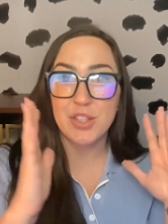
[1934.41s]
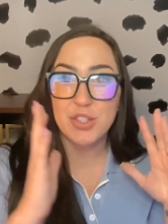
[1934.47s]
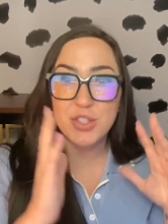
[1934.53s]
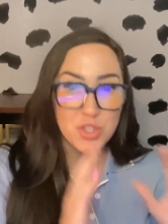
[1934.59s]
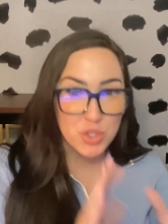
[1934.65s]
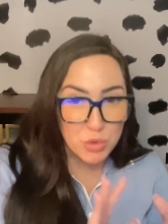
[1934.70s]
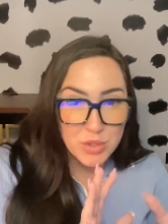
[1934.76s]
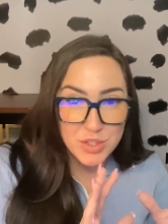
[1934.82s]

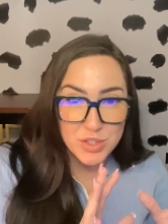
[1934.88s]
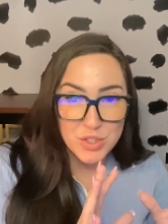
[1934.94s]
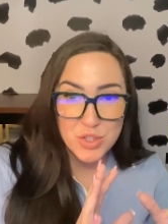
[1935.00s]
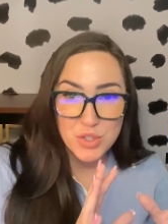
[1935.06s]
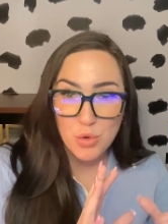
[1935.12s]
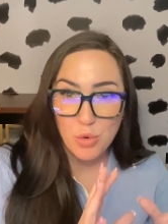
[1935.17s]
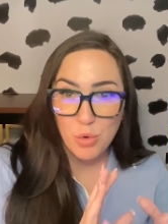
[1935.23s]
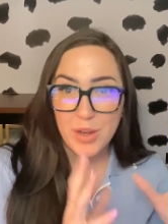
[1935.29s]
student's
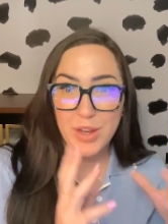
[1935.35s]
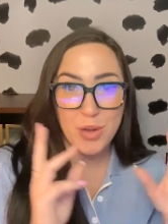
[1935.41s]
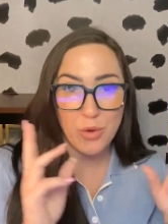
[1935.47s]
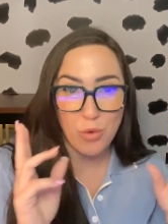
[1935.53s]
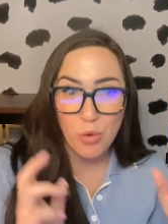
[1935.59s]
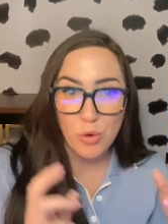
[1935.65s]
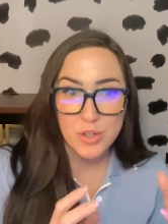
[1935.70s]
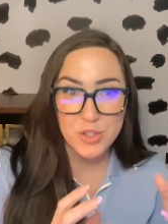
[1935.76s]
story and
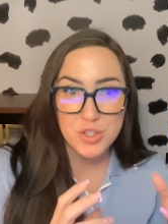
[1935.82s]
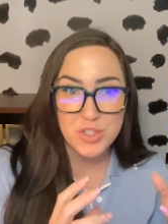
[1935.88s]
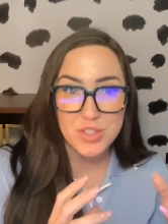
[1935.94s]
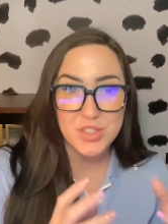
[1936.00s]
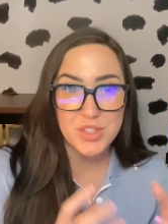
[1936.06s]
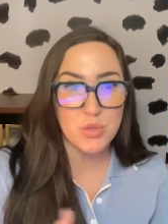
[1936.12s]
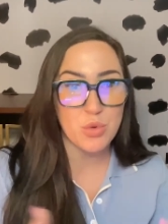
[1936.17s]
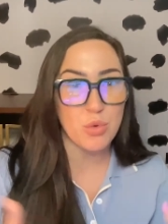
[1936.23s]

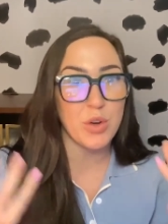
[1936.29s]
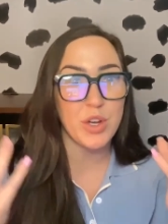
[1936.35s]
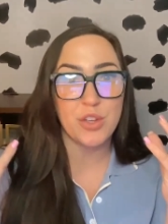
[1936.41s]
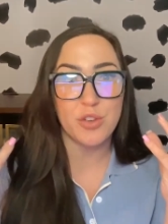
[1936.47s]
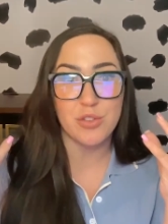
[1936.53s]
origin story.